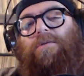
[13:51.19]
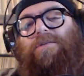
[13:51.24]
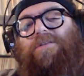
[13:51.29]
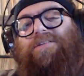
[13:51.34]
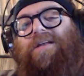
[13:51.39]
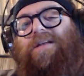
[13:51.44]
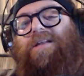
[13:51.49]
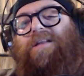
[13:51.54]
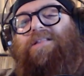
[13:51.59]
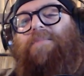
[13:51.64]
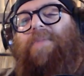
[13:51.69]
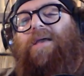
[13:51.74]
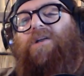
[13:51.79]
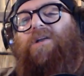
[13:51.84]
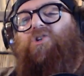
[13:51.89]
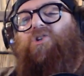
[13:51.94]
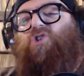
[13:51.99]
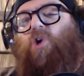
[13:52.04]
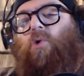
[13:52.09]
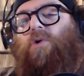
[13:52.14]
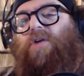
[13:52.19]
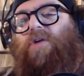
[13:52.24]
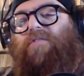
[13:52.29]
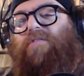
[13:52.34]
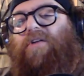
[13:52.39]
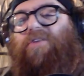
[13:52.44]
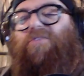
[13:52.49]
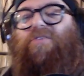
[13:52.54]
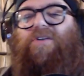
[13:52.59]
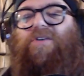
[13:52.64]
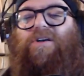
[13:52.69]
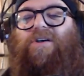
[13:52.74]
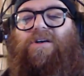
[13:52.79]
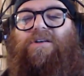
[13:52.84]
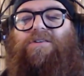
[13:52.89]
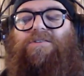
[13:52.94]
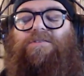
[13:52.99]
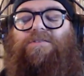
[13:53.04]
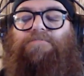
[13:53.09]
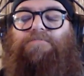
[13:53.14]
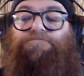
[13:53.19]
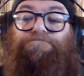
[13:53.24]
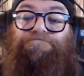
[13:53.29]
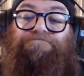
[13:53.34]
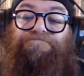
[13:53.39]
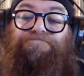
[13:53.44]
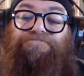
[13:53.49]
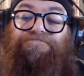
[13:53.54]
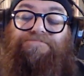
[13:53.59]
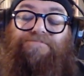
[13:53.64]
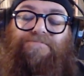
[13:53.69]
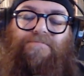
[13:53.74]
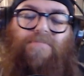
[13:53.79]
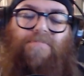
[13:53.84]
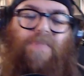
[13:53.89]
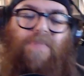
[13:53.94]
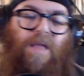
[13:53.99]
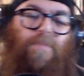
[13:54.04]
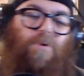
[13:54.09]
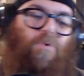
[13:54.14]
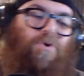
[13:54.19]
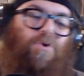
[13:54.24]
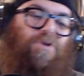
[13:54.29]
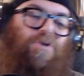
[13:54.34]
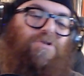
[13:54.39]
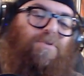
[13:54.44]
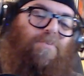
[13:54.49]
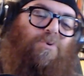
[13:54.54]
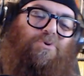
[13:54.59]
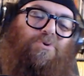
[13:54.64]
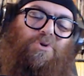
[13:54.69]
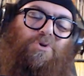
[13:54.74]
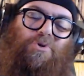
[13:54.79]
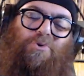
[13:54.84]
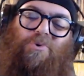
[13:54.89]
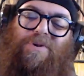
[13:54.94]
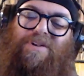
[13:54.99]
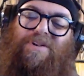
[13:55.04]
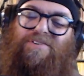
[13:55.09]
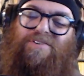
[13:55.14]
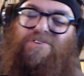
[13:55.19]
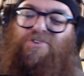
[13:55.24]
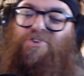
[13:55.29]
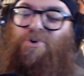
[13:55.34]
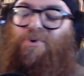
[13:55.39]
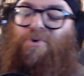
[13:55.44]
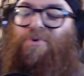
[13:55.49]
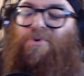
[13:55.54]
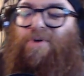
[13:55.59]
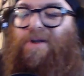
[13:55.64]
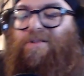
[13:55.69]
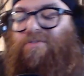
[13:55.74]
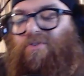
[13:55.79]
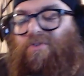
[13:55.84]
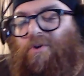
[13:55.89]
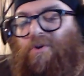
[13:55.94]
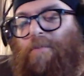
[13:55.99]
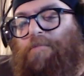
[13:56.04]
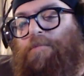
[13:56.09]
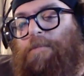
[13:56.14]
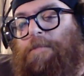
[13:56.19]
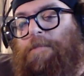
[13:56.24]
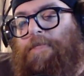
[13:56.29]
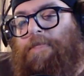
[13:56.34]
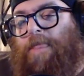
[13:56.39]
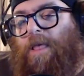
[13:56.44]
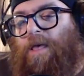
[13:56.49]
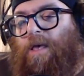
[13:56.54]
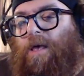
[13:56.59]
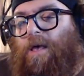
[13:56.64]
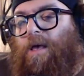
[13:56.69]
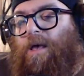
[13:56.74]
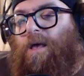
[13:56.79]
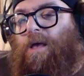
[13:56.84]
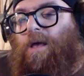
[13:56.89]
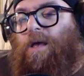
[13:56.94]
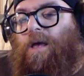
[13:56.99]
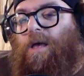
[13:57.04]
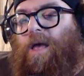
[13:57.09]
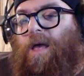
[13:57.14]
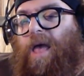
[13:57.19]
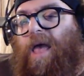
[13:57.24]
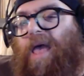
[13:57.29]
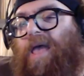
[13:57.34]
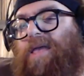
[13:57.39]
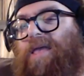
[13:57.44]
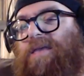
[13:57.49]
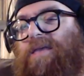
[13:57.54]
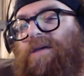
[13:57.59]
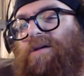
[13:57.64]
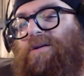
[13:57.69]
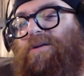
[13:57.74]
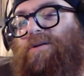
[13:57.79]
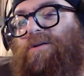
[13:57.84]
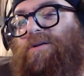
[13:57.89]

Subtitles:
Decided to make a joke of it, because, I mean, what are you supposed to do? It is a joke, right? So, hey,